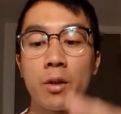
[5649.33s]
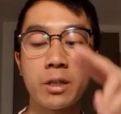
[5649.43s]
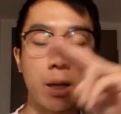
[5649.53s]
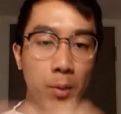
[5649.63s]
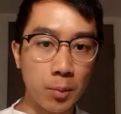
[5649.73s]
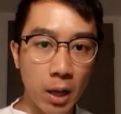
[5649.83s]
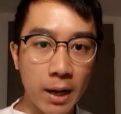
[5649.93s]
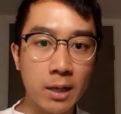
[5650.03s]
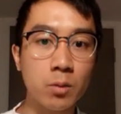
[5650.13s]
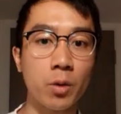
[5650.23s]
the double
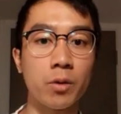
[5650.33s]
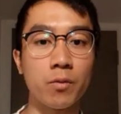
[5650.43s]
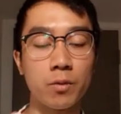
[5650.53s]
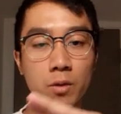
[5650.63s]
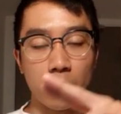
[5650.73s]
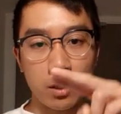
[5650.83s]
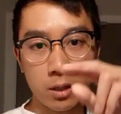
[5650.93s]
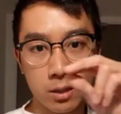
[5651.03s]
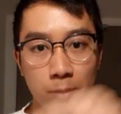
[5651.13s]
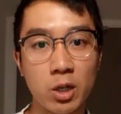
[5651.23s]
blind where the
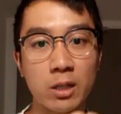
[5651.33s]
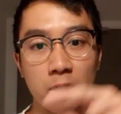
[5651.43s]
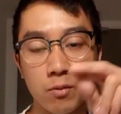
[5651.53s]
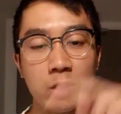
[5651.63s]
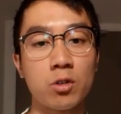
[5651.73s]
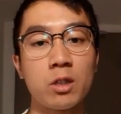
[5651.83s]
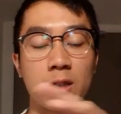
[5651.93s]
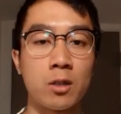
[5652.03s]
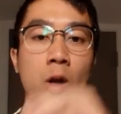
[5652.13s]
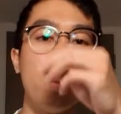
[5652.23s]
subject and the researcher
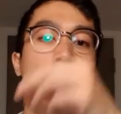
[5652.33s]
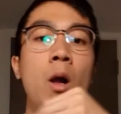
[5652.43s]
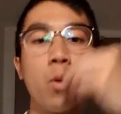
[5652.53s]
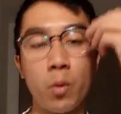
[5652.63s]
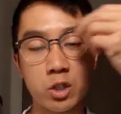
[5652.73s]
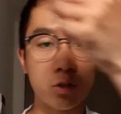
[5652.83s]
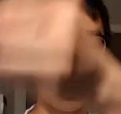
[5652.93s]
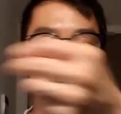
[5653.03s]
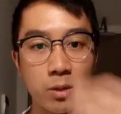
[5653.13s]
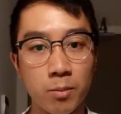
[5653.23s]
doesn't know which drug
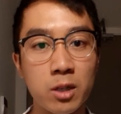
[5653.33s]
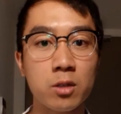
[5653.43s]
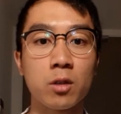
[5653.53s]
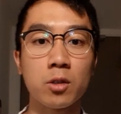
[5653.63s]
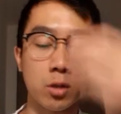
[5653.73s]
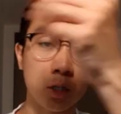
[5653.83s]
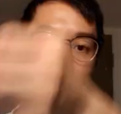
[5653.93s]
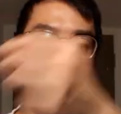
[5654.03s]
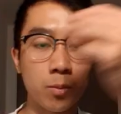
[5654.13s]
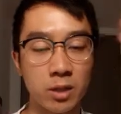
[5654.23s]
has been administered to the
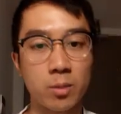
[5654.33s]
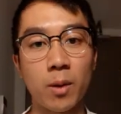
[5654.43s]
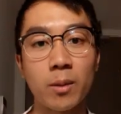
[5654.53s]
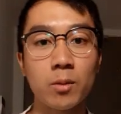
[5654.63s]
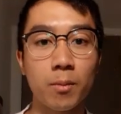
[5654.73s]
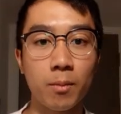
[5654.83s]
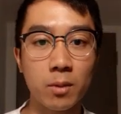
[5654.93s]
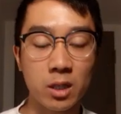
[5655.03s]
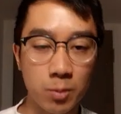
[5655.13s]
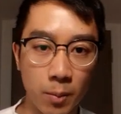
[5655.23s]
control group and the
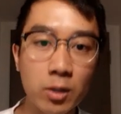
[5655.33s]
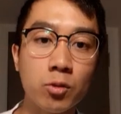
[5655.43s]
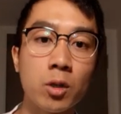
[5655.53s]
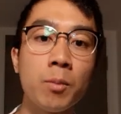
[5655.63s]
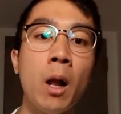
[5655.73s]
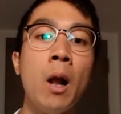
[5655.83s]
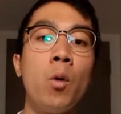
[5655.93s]
experimental group